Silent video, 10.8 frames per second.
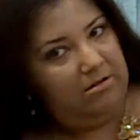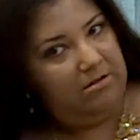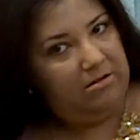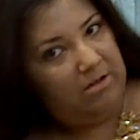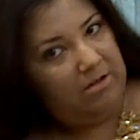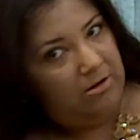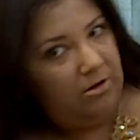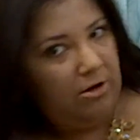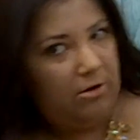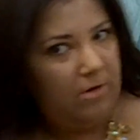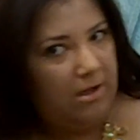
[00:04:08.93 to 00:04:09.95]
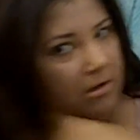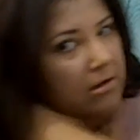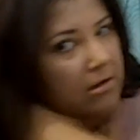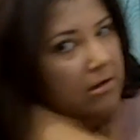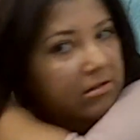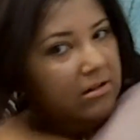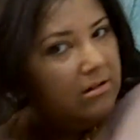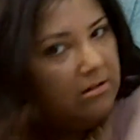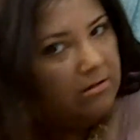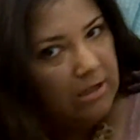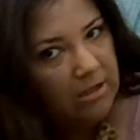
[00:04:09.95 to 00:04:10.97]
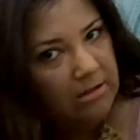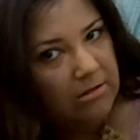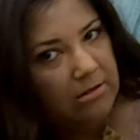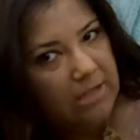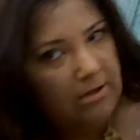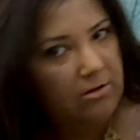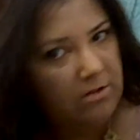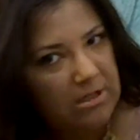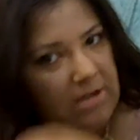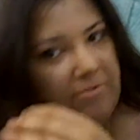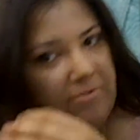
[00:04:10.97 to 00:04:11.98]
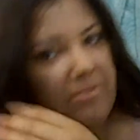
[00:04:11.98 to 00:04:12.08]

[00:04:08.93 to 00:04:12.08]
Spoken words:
another go at getting the tangle stuff.